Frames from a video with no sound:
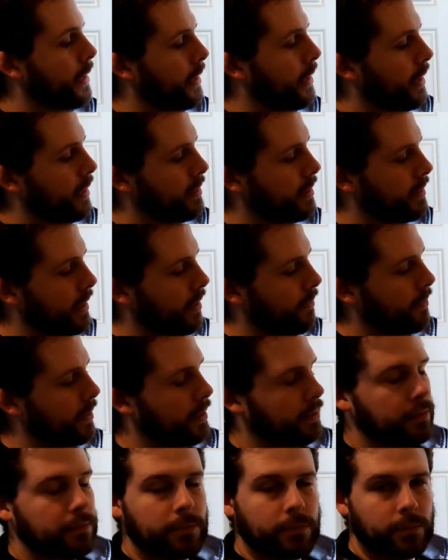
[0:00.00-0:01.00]
and then that
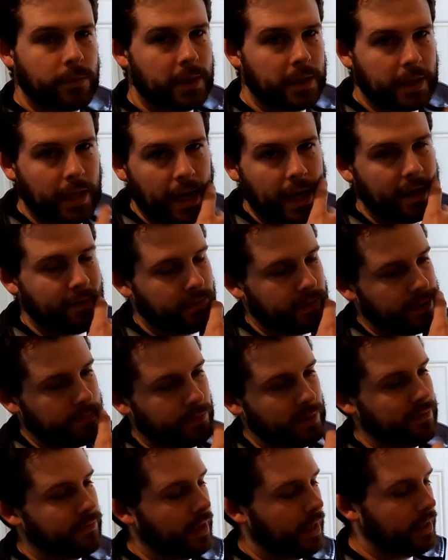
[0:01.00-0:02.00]
way
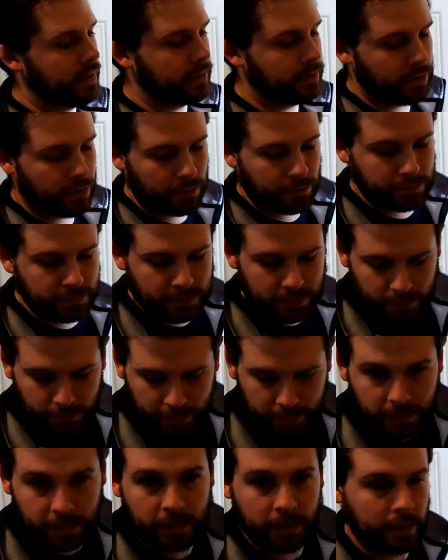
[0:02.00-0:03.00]
we've added codes to
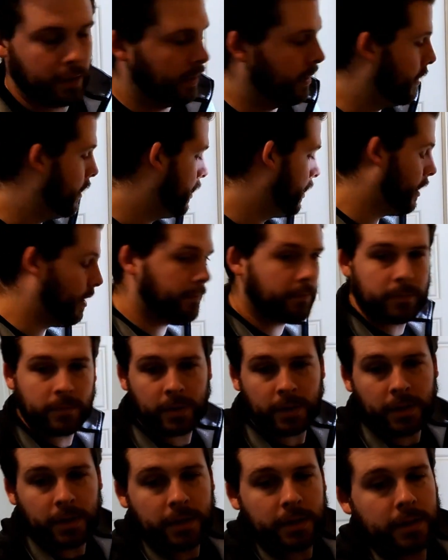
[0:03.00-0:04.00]
it.
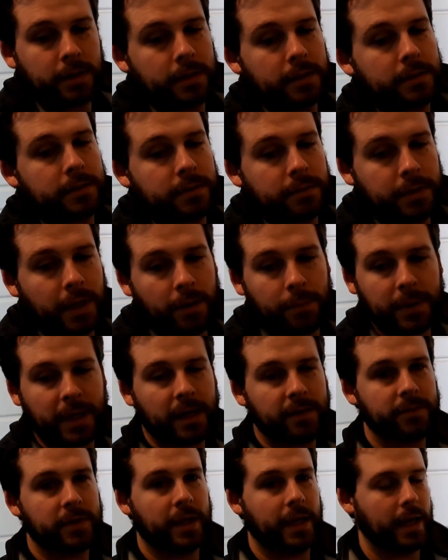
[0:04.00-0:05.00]
So now we
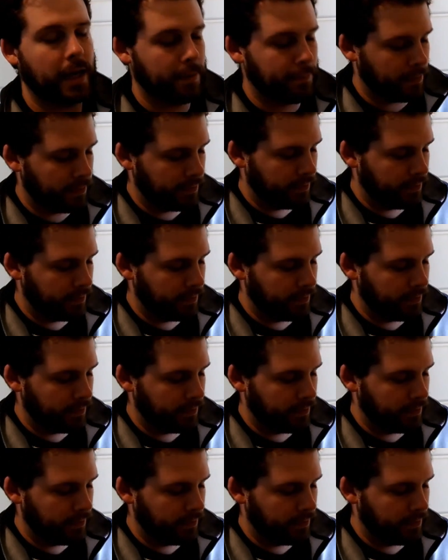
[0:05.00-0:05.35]
have the app